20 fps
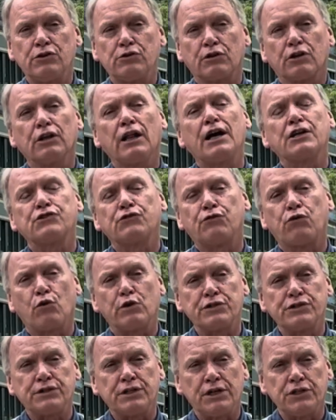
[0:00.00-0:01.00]
or Class 4
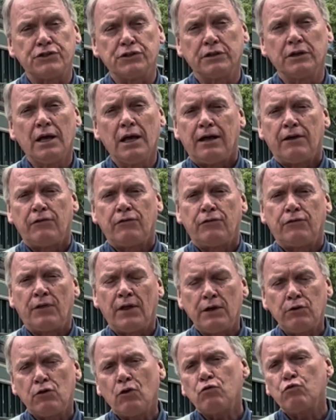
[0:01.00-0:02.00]
station.
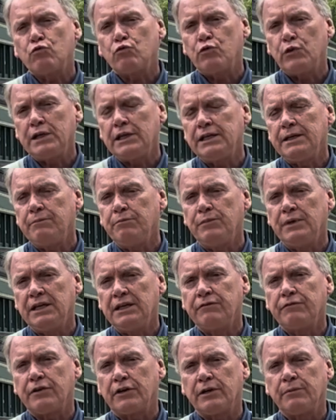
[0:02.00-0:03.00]
They don't really
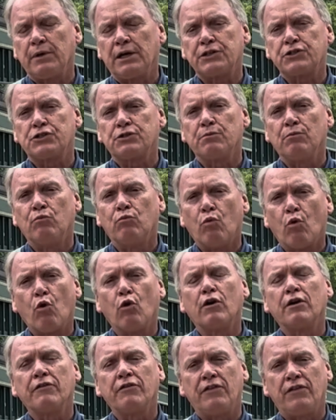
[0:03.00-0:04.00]
mean very much
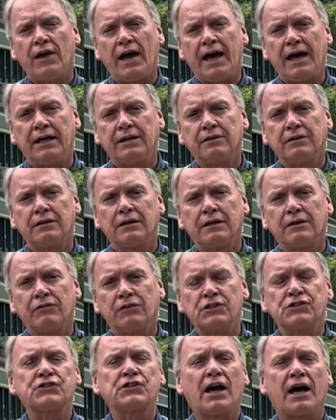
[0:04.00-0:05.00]
more than
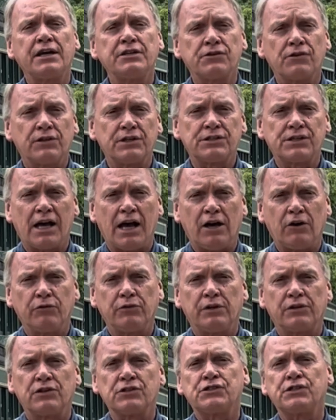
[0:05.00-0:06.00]
the size of the
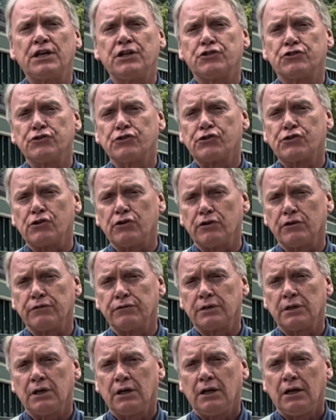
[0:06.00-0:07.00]
town that the stations serve.
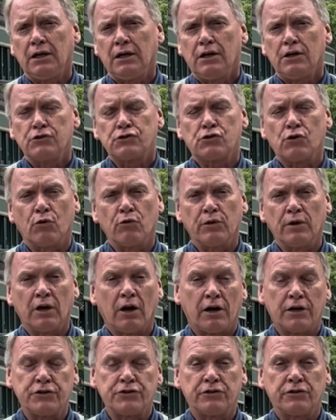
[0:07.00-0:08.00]
So the
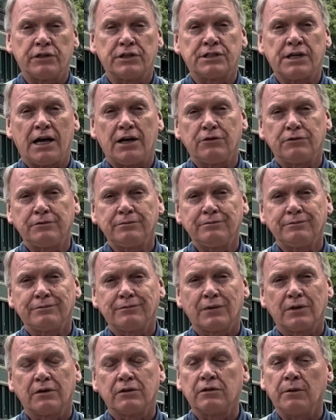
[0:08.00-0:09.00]
larger the town,
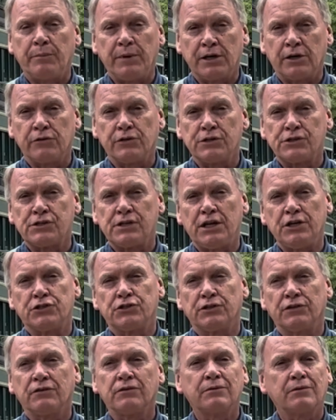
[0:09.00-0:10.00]
the bigger the
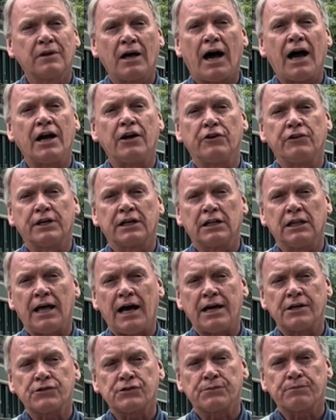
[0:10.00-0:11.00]
station, the higher the
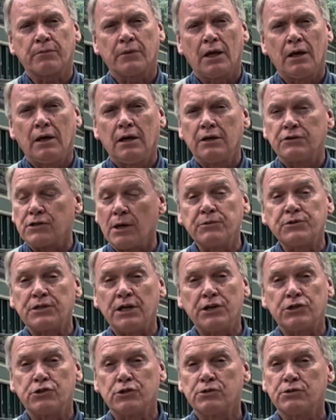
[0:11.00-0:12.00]
class. Some
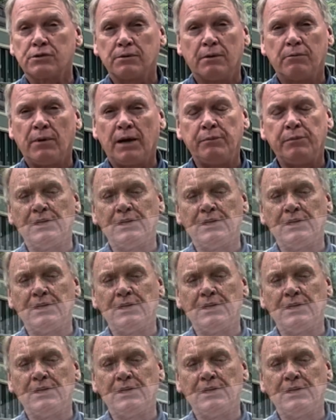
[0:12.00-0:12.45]
stations might